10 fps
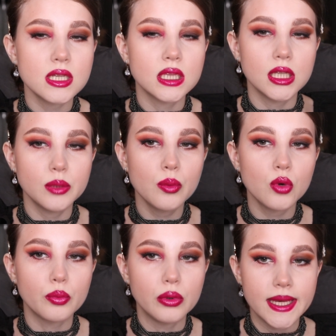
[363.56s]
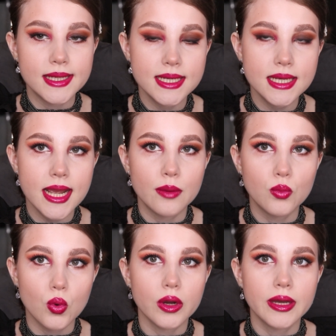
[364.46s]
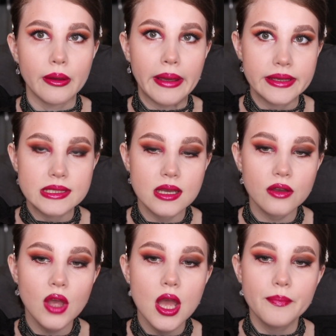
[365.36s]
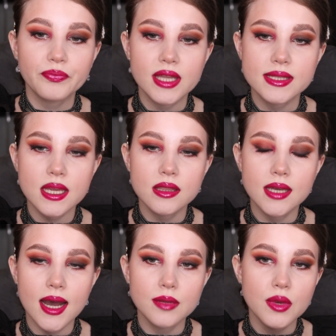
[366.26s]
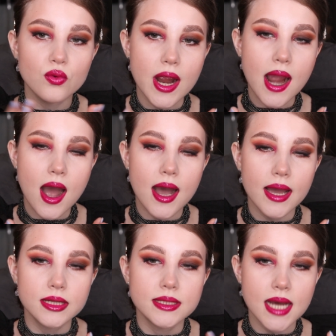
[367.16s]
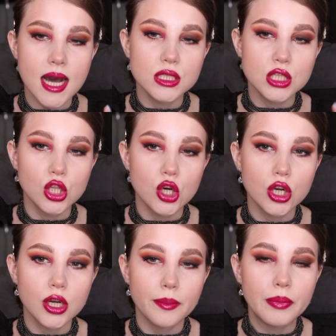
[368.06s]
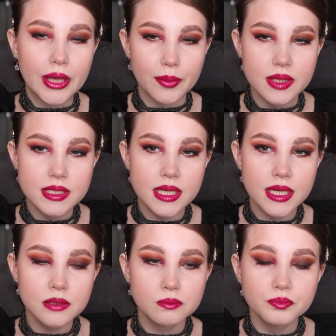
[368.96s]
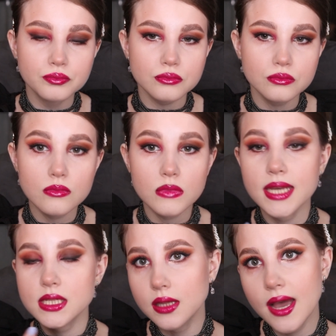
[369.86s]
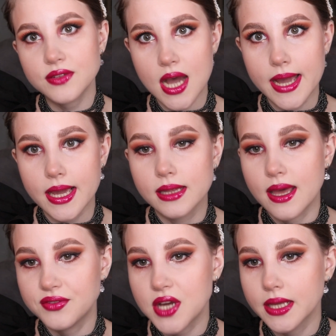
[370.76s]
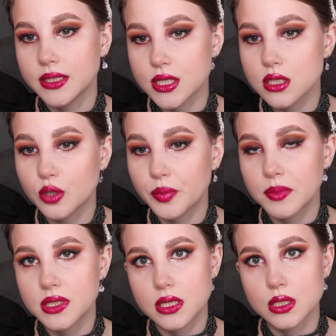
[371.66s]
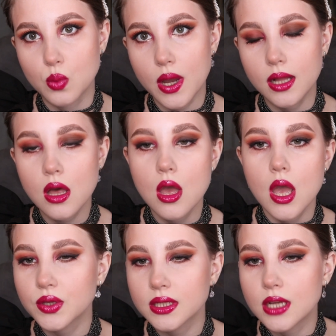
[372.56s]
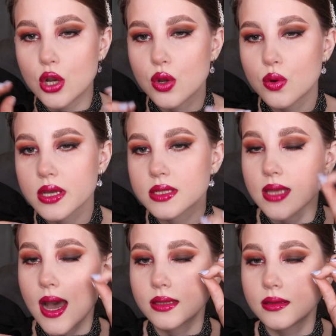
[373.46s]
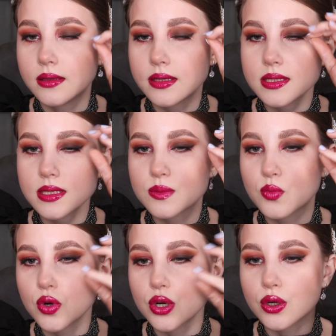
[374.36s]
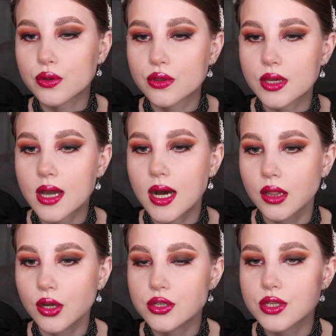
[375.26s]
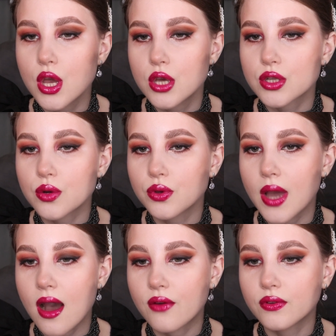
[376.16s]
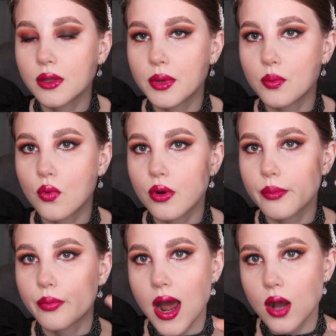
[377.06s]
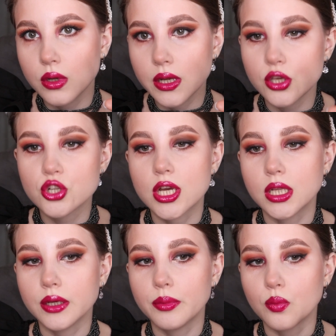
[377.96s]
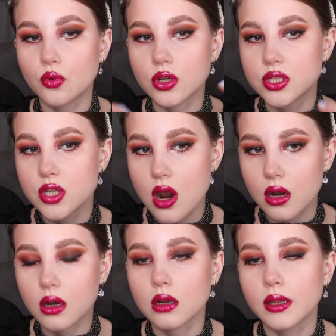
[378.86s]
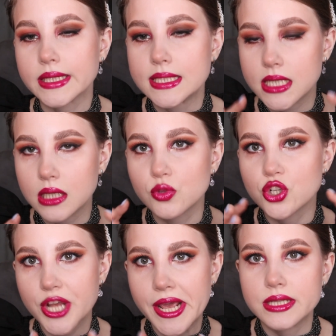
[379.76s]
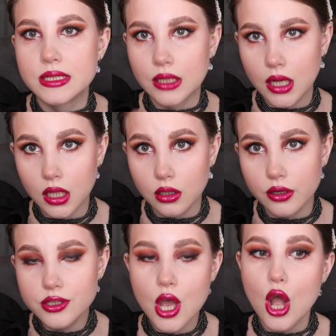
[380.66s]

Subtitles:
a little bit more blended and more cohesive. I'd say that my right eye does look pigmented. As a left eye does look pigmented as well. You can notice that this is more earthy colors. So you have a little bit more brownish, a little bit more darker, like dim shades and colors,